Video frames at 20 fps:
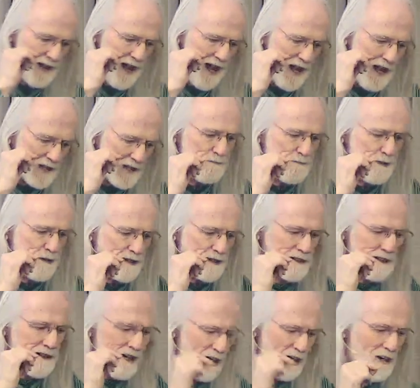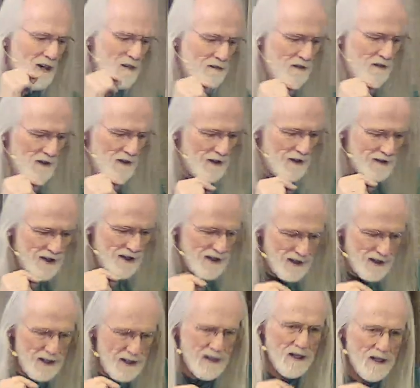aspect of the
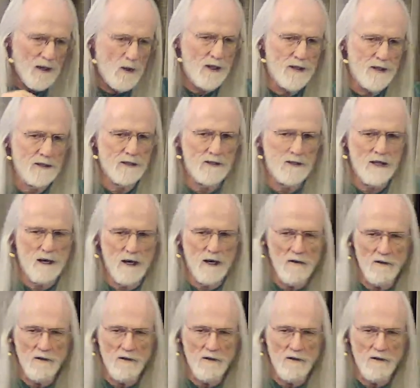ego itself.